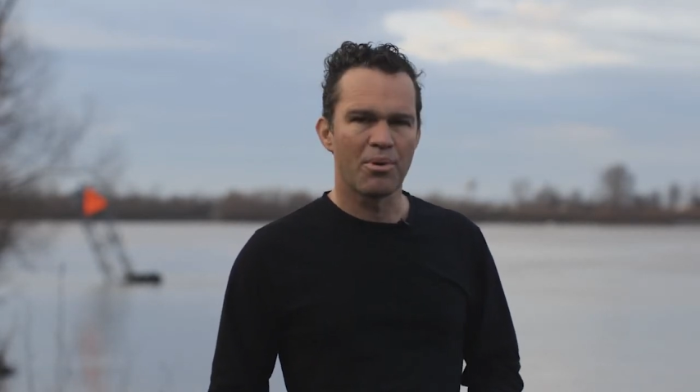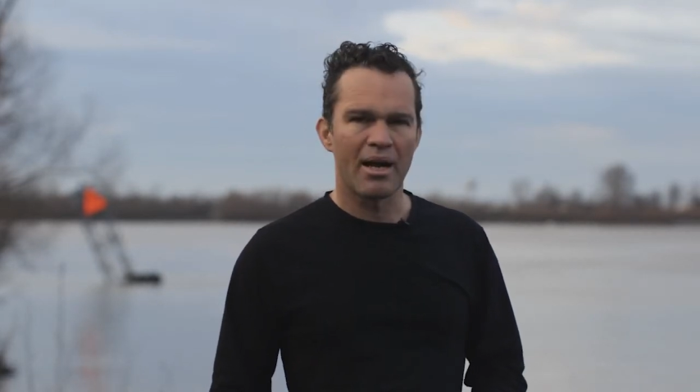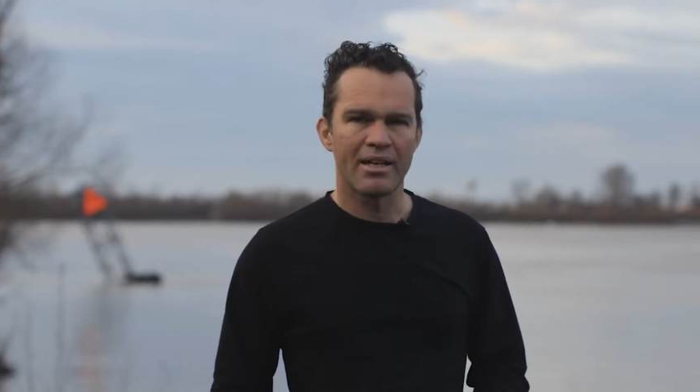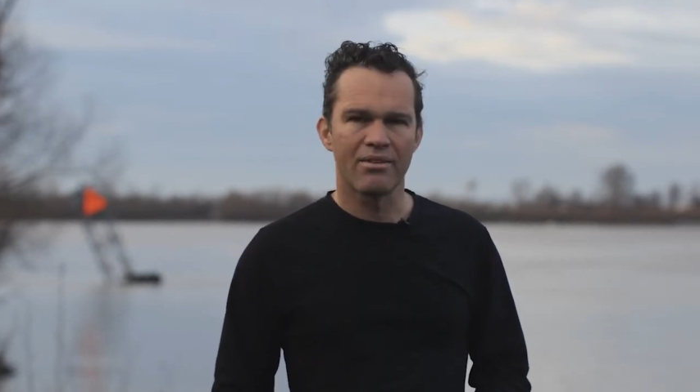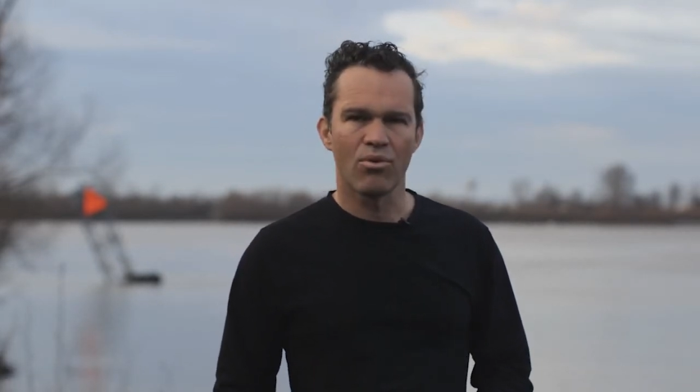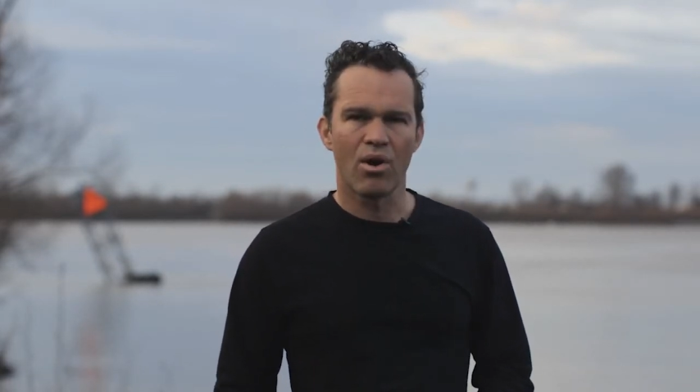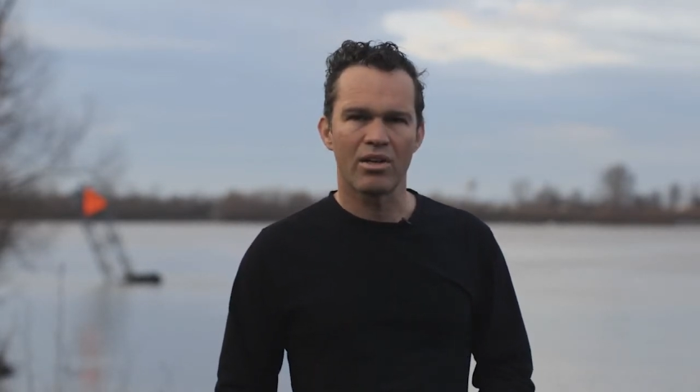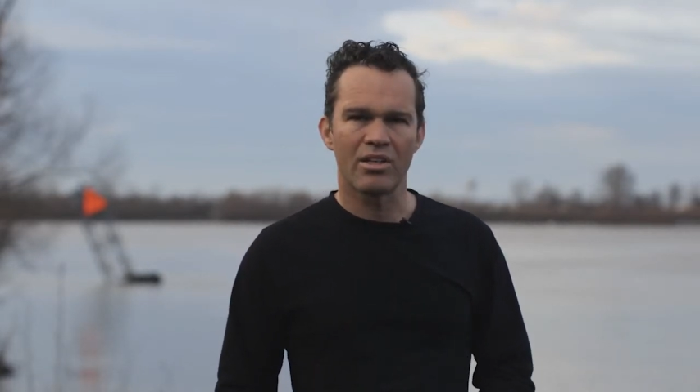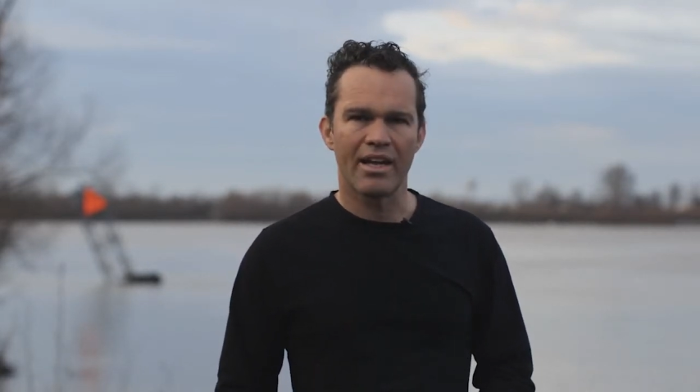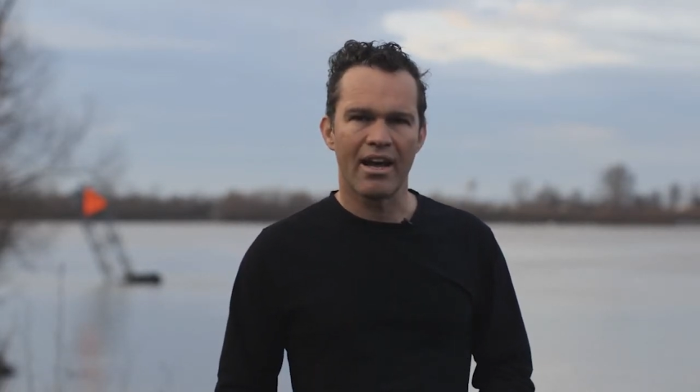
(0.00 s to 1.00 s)
body of
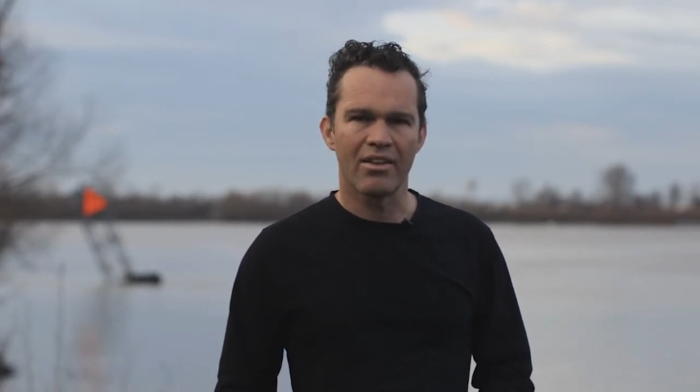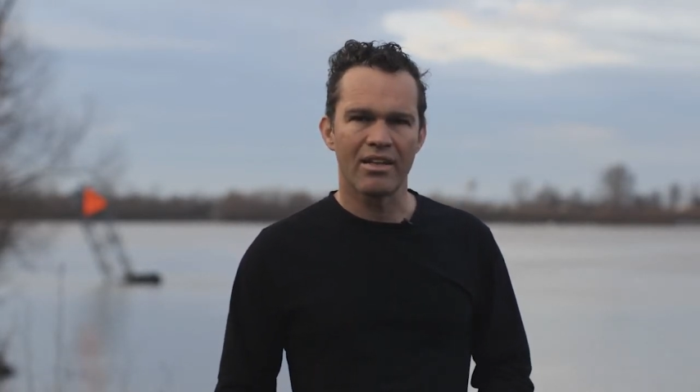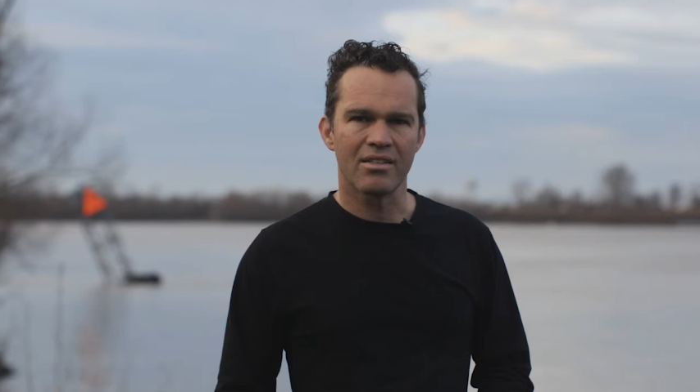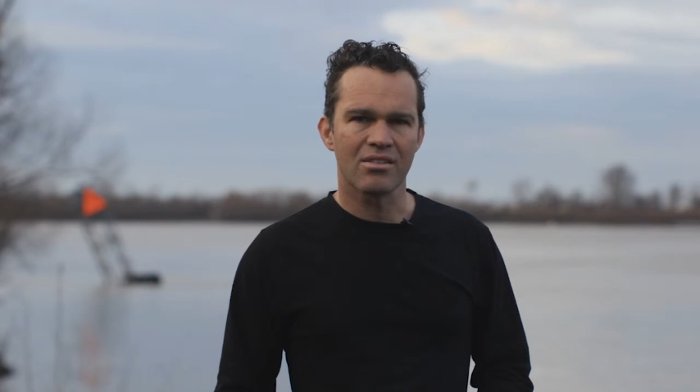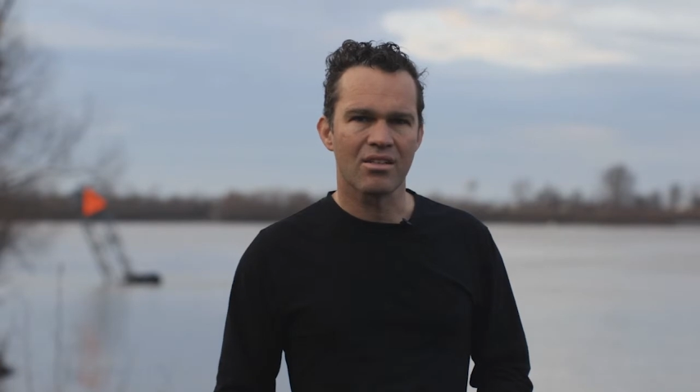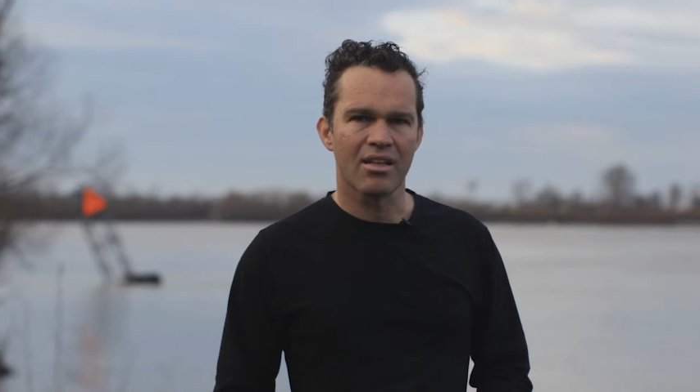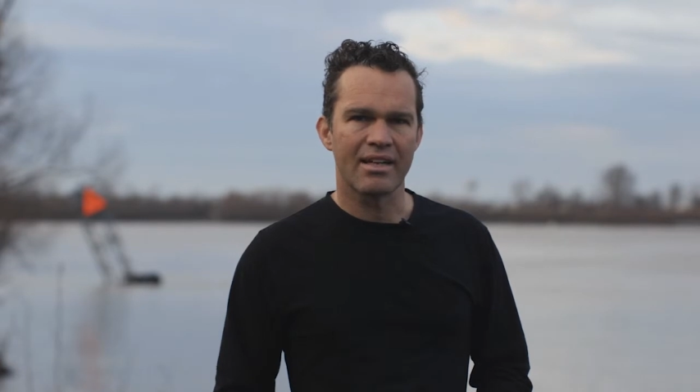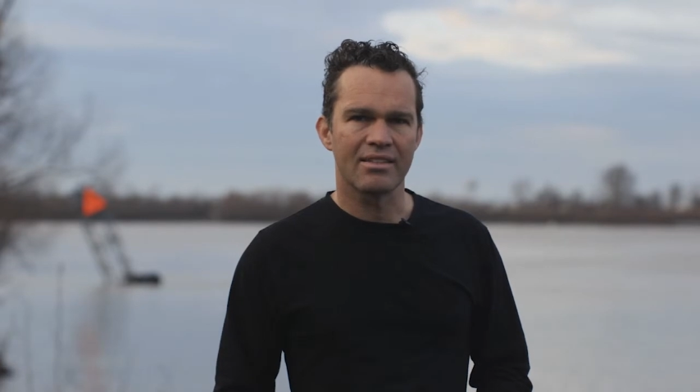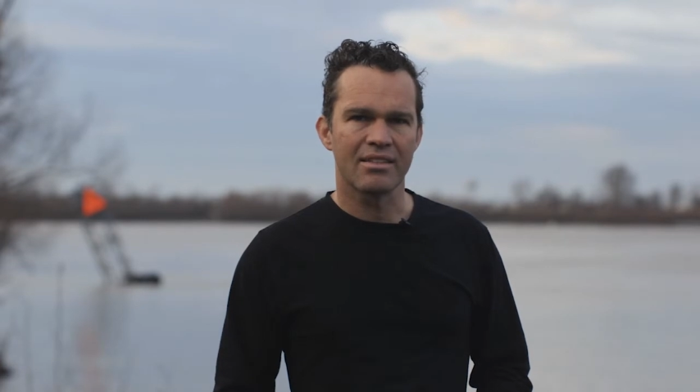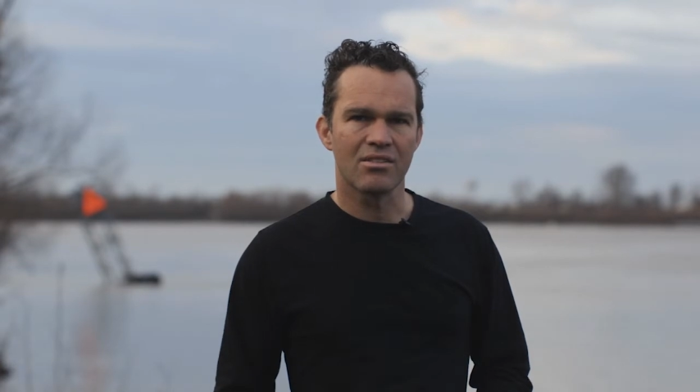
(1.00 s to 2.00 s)
water now that has
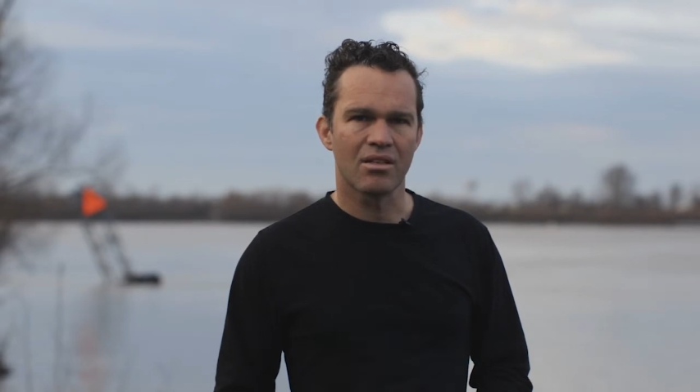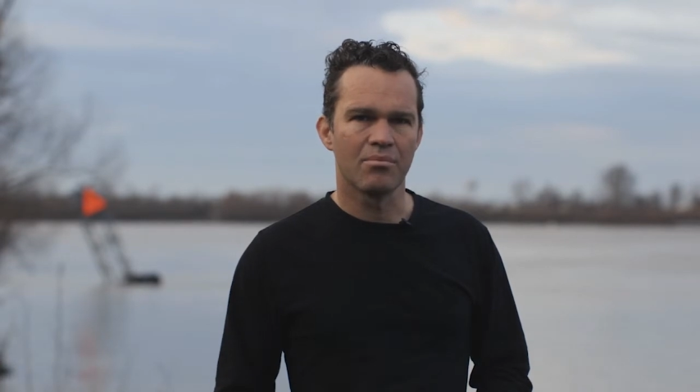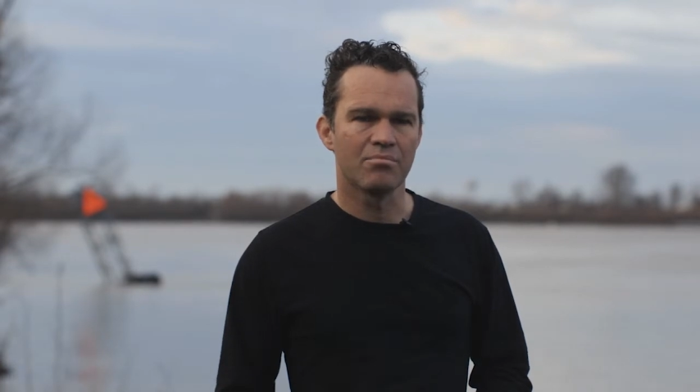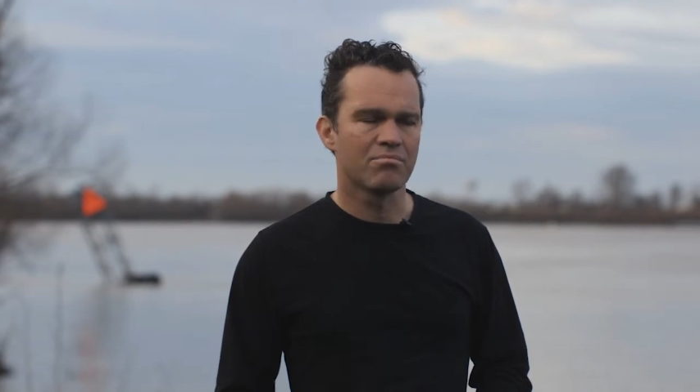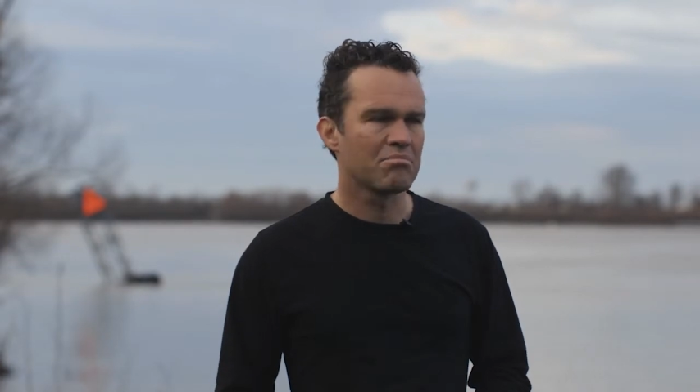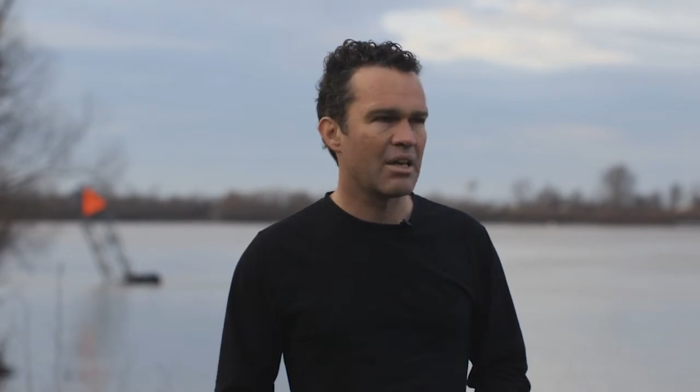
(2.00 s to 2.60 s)
collected some